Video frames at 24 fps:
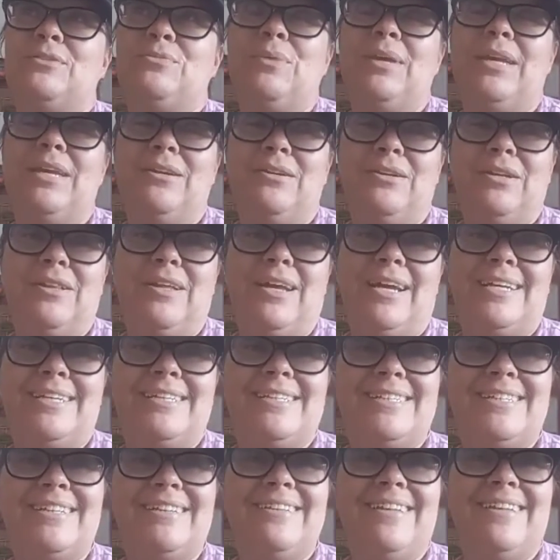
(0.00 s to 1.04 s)
we
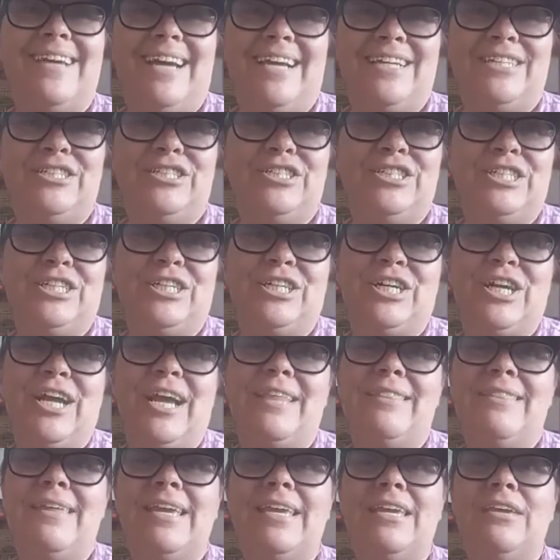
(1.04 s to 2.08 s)
utilized last year,
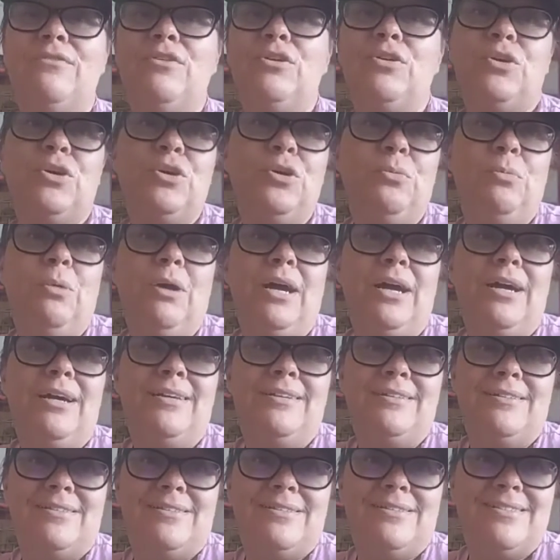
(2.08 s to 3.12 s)
and they give you
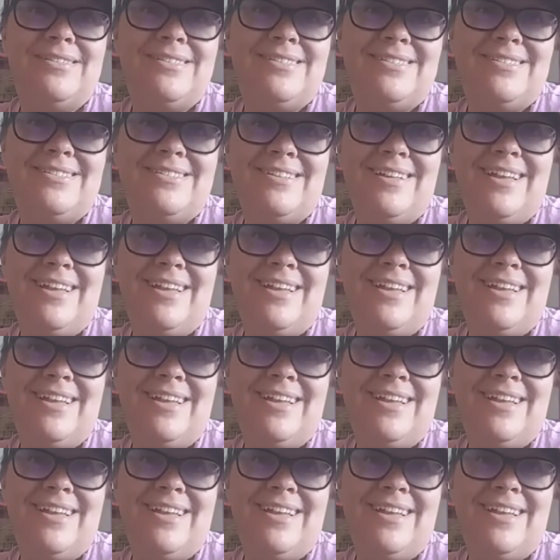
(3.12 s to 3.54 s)
coupons